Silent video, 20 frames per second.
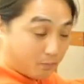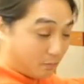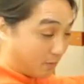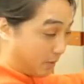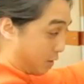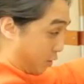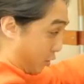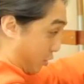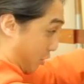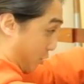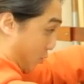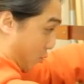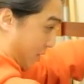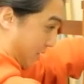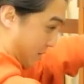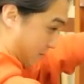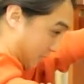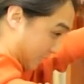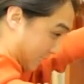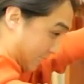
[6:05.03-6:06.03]
Because you're going to
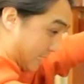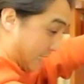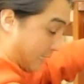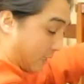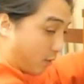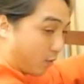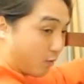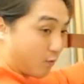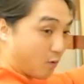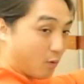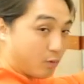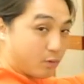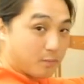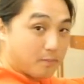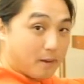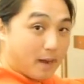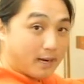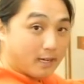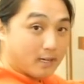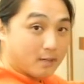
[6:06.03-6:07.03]
wind up leading and throwing your
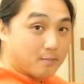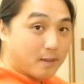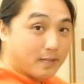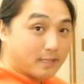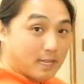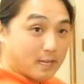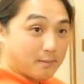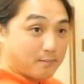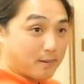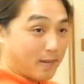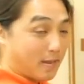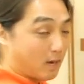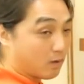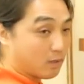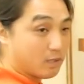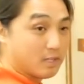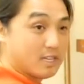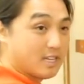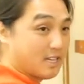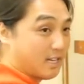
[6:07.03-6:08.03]
body to make that
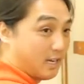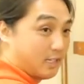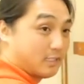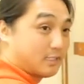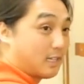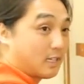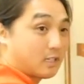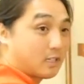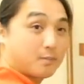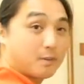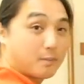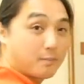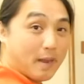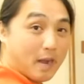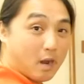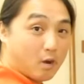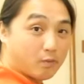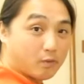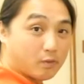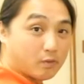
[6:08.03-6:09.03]
power. And it's not going to be
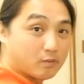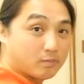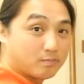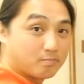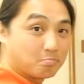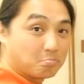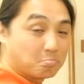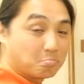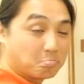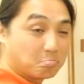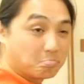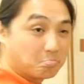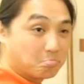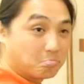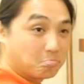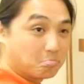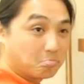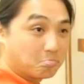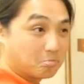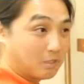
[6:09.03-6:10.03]
powerful.
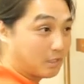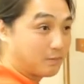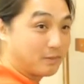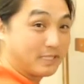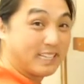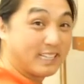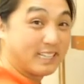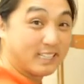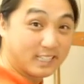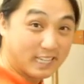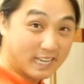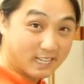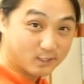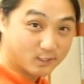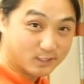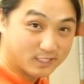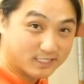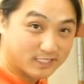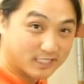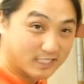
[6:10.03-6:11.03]
It's not going to be anything
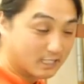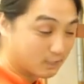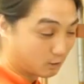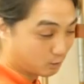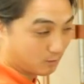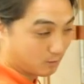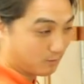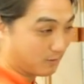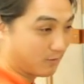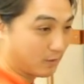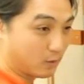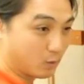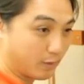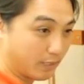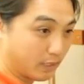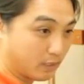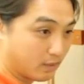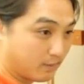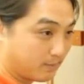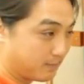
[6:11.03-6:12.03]
actually. It's going to be very
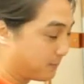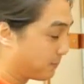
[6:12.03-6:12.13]
weak.